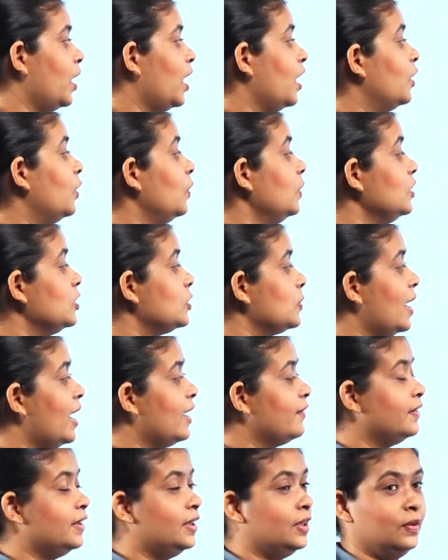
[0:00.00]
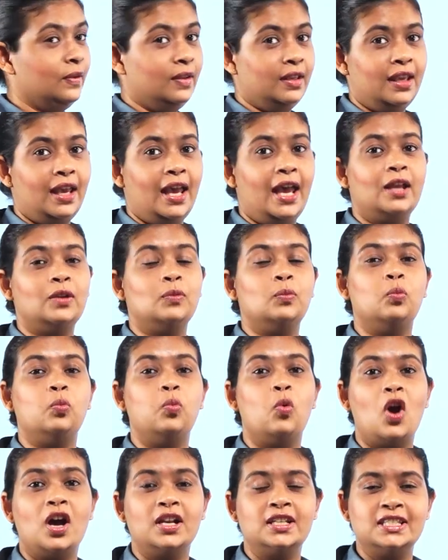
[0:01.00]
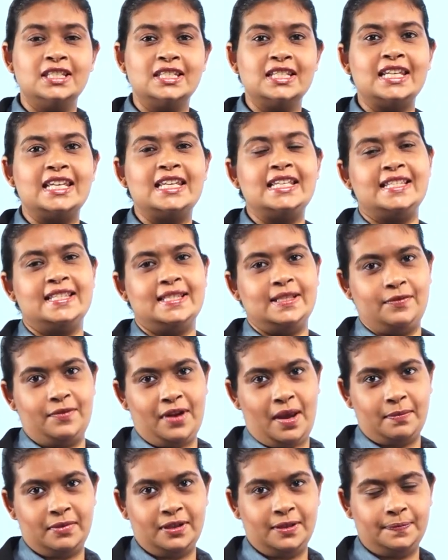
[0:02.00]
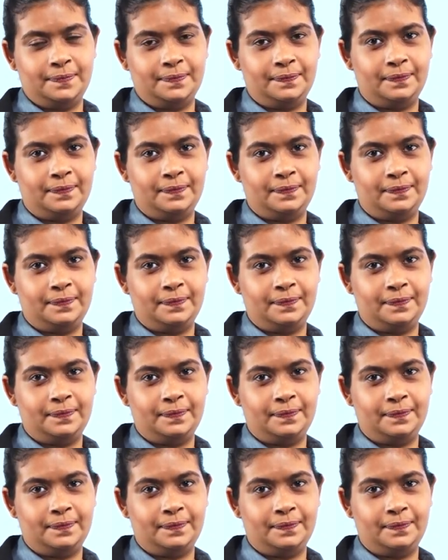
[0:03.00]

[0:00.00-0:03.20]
are going to have a look at what is grammar.